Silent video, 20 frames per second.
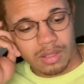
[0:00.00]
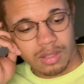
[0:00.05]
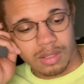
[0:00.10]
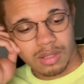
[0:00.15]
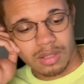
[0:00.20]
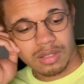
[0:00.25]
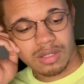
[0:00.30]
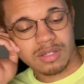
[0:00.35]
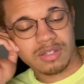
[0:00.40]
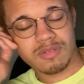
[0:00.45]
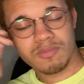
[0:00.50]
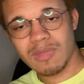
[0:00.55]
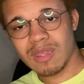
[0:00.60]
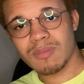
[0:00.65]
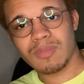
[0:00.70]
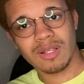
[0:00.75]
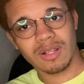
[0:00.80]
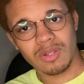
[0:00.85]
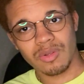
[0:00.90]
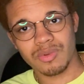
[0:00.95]
it just made me
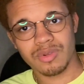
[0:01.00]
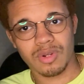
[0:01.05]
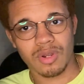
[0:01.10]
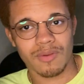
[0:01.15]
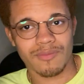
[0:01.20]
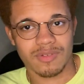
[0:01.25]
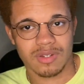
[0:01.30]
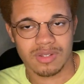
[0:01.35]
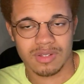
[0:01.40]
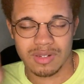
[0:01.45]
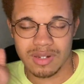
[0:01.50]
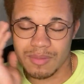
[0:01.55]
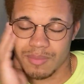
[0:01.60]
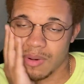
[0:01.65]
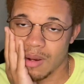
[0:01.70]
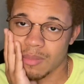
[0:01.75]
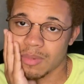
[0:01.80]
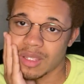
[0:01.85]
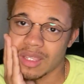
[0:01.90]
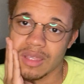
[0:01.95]
a little nervous because I
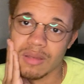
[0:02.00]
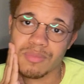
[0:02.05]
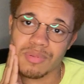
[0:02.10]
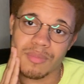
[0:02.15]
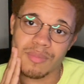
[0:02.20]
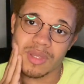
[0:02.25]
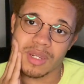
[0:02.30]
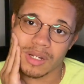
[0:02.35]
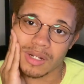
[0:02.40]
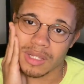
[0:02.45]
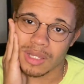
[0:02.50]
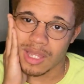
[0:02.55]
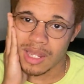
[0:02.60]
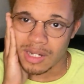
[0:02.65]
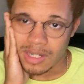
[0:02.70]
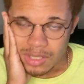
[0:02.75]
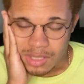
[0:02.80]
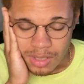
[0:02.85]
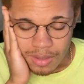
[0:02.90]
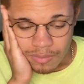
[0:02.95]
probably implemented a lot of
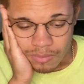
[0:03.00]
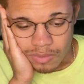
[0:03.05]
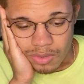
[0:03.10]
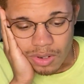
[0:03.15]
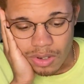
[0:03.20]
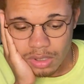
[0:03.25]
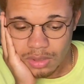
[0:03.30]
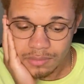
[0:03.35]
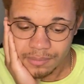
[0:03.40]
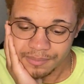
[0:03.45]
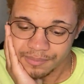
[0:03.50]
stuff wrong.